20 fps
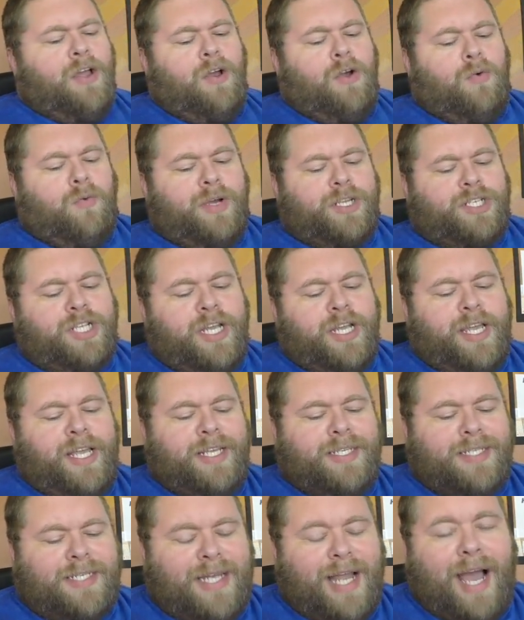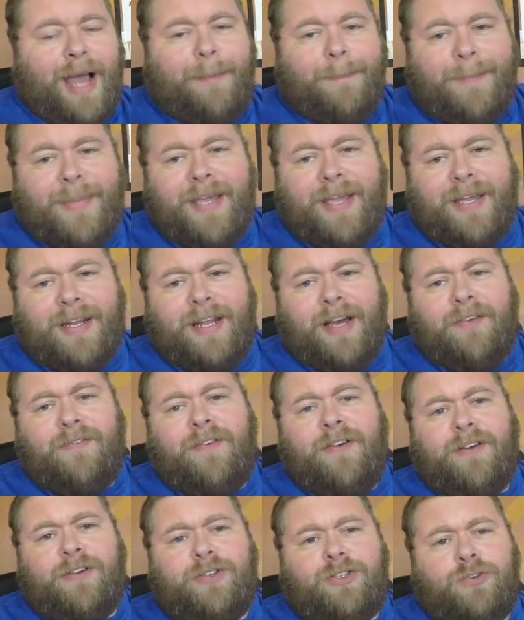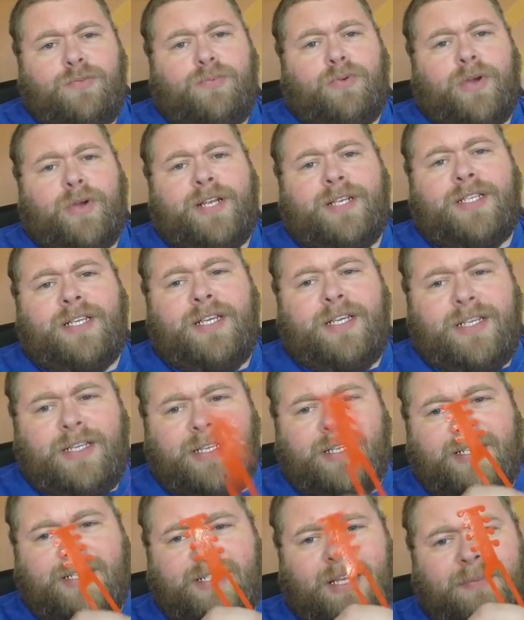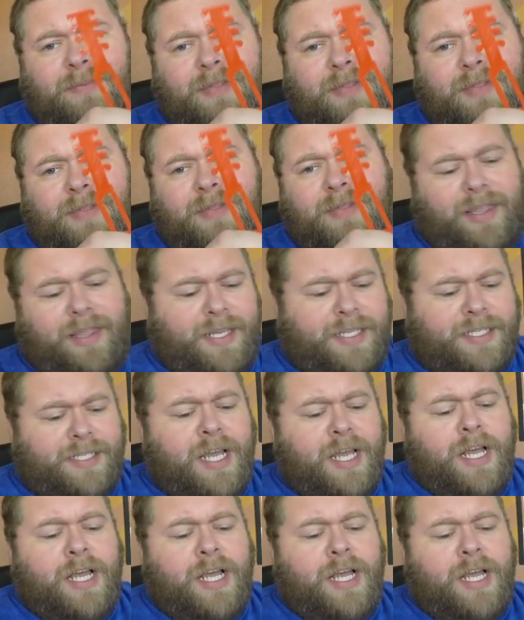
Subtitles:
which is not big enough to print something like this.